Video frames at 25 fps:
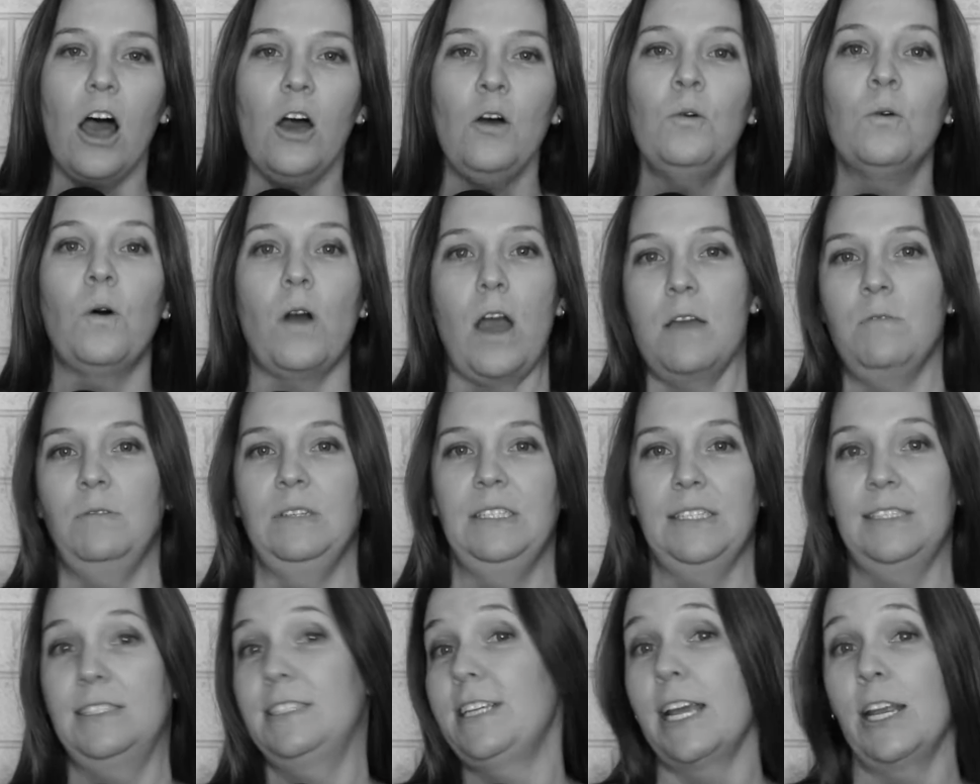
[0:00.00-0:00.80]
Oh, I
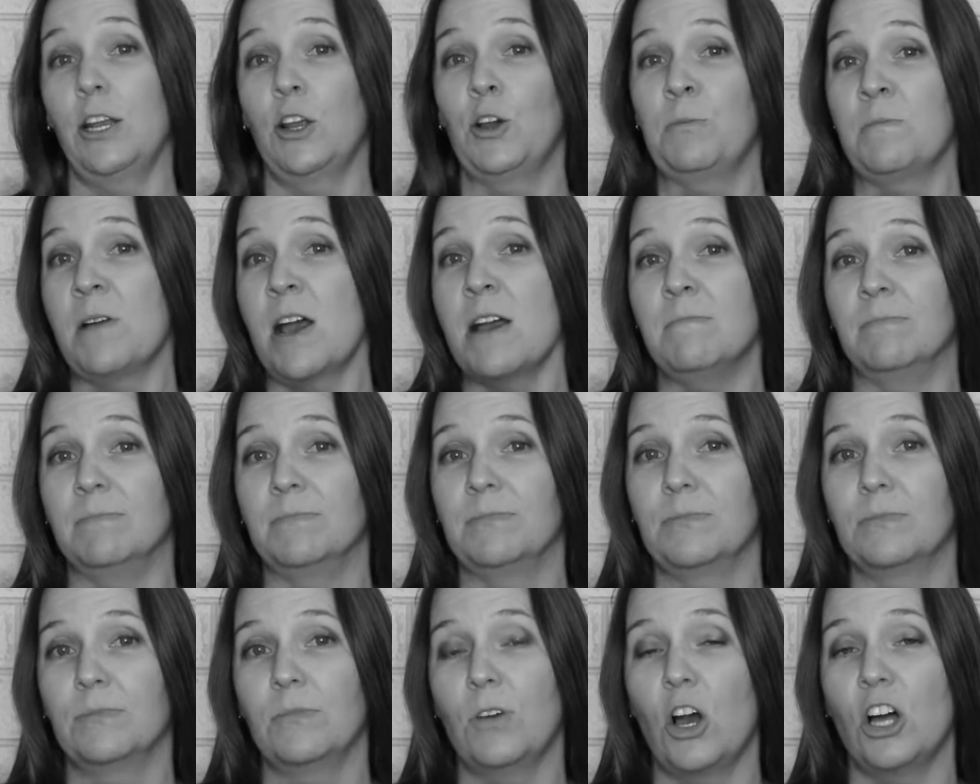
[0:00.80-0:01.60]
was a stay-at-home mom
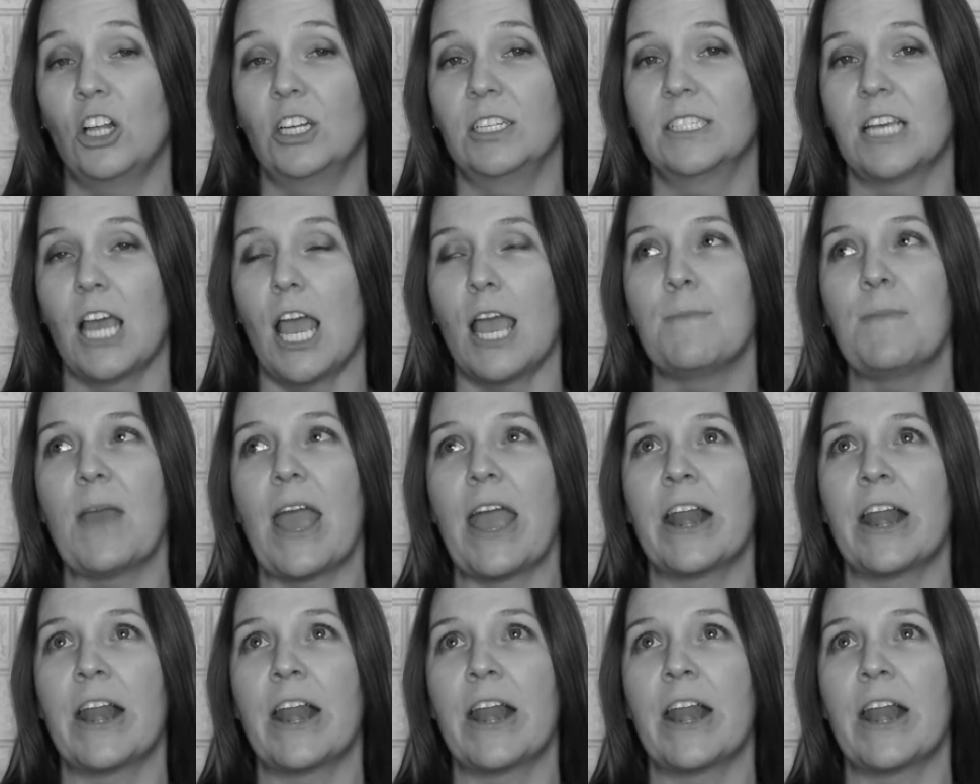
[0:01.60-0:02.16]
all the time,